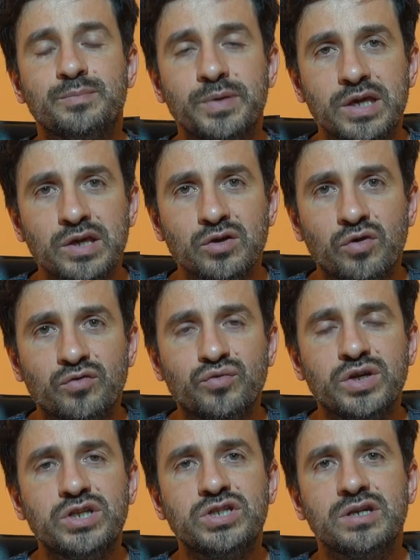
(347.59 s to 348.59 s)
Speaking
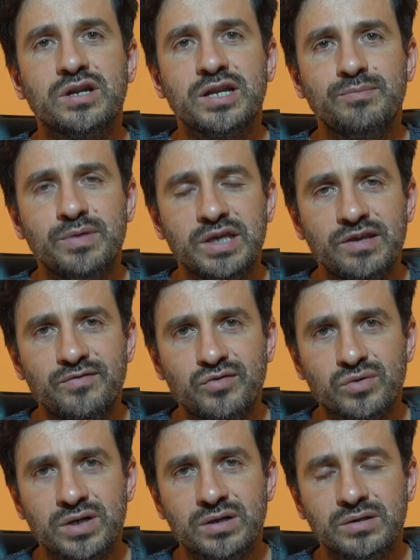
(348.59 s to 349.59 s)
of which, let me give
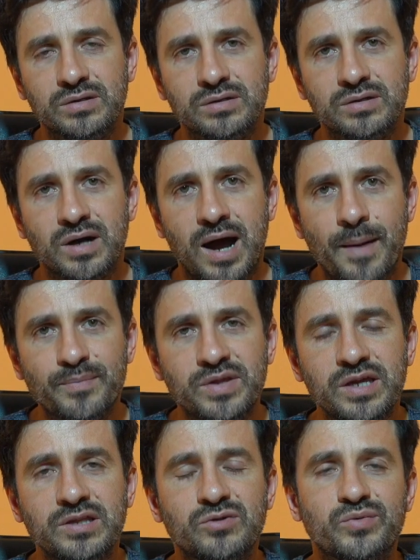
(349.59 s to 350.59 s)
you an
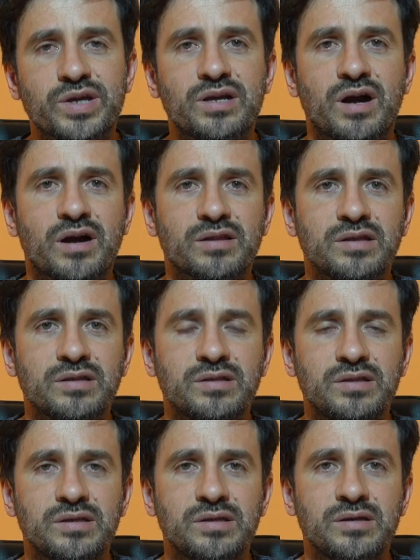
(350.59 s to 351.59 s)
update
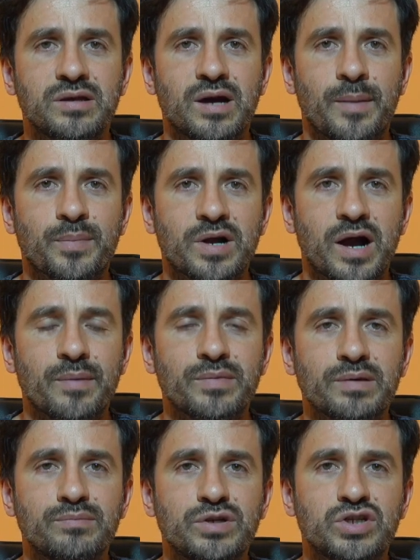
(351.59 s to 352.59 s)
regarding the
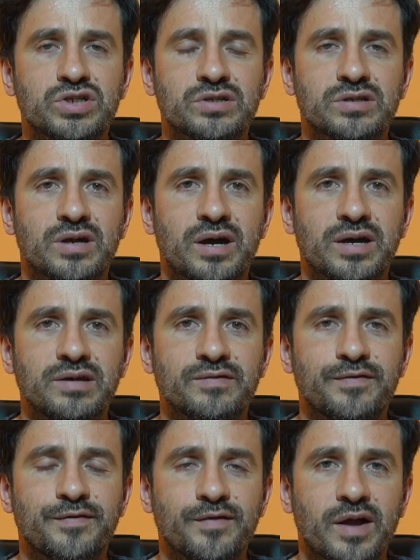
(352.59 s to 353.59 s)
upcoming Mission
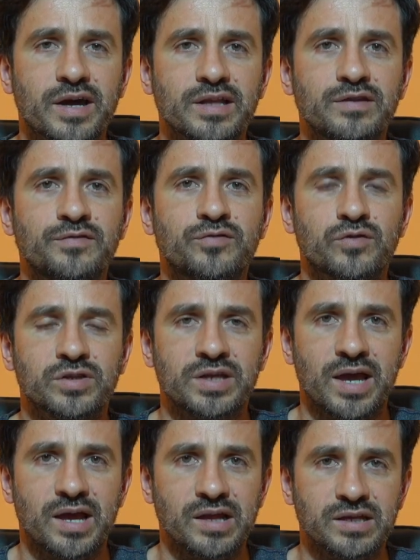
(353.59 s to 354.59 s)
9 flight for
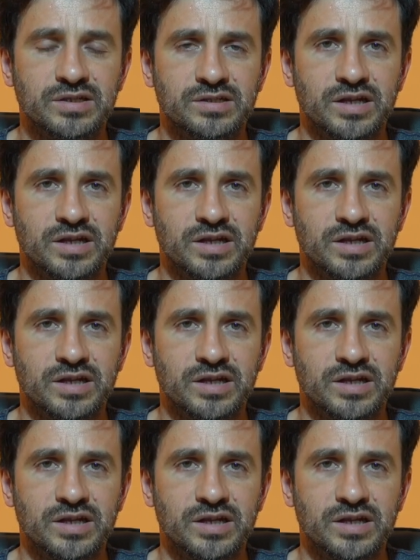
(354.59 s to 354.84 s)
the LAS